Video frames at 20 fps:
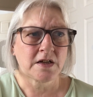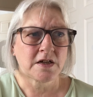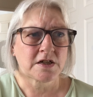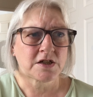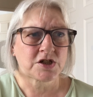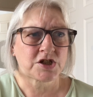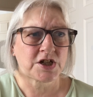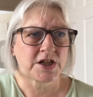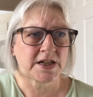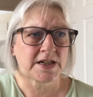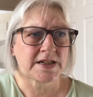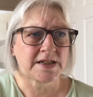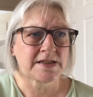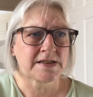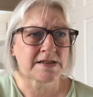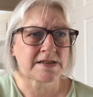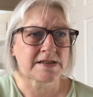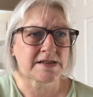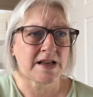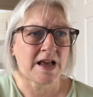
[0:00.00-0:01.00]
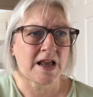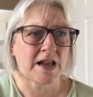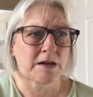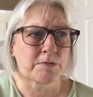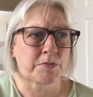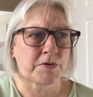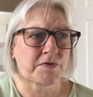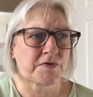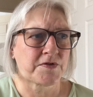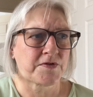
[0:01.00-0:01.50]
she enlists the help
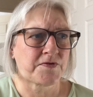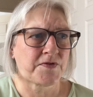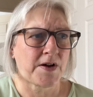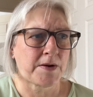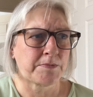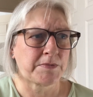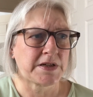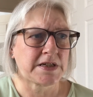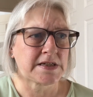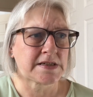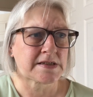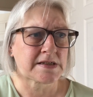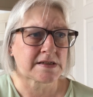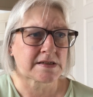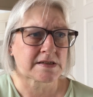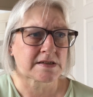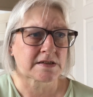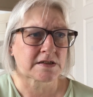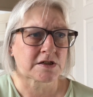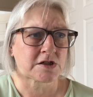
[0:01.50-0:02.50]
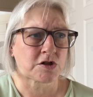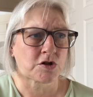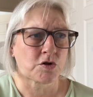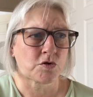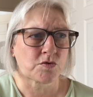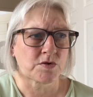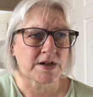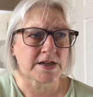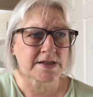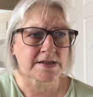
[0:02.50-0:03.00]
of the family assistant
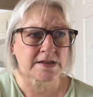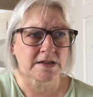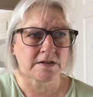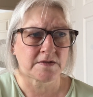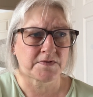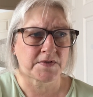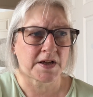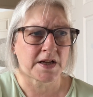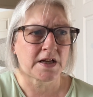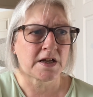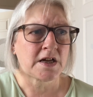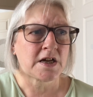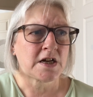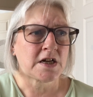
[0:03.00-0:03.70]
Lorna Silver